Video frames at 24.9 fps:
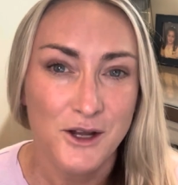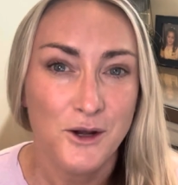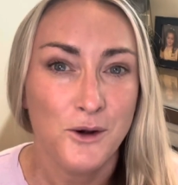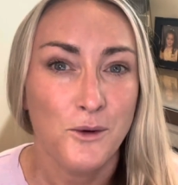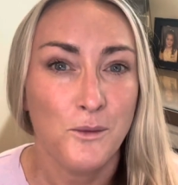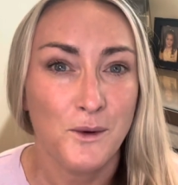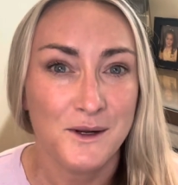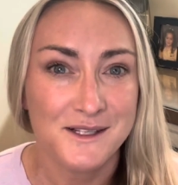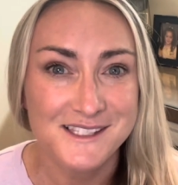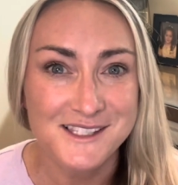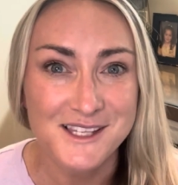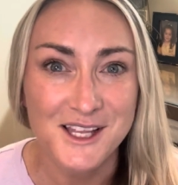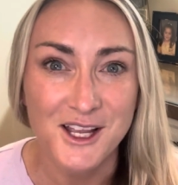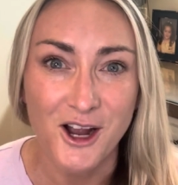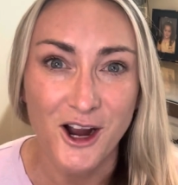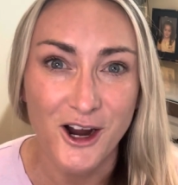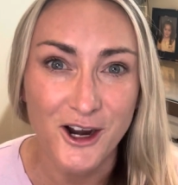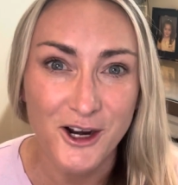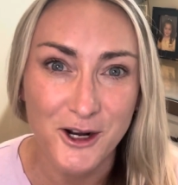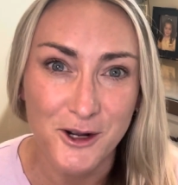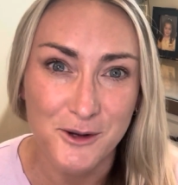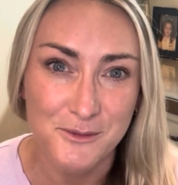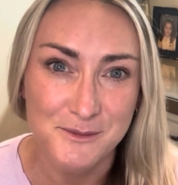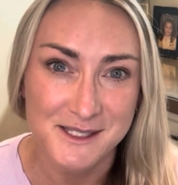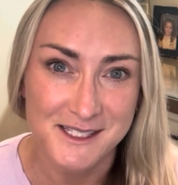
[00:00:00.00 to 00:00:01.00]
once they are
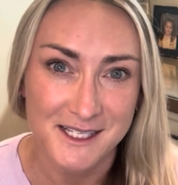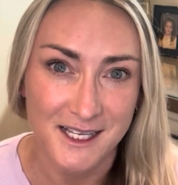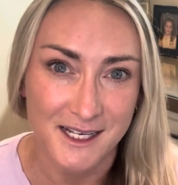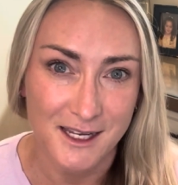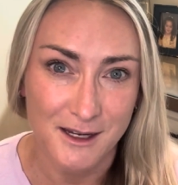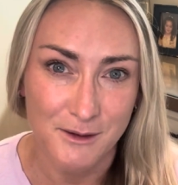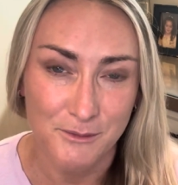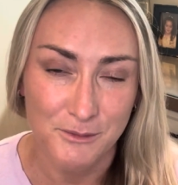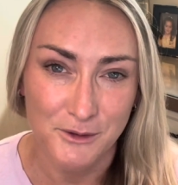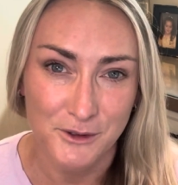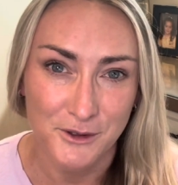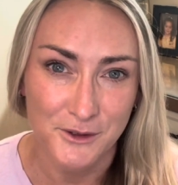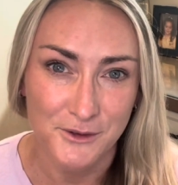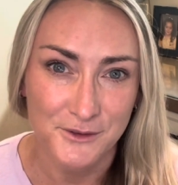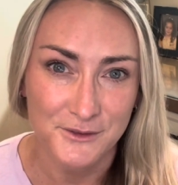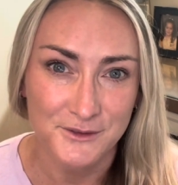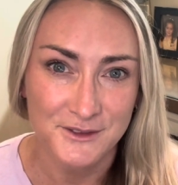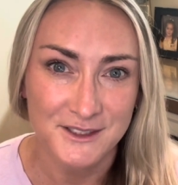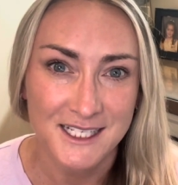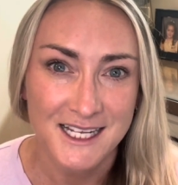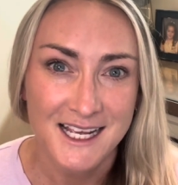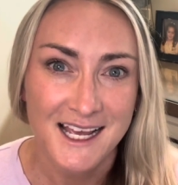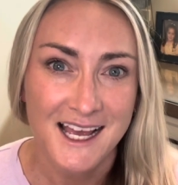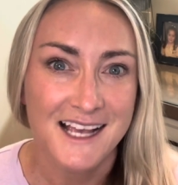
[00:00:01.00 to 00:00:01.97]
home study approved,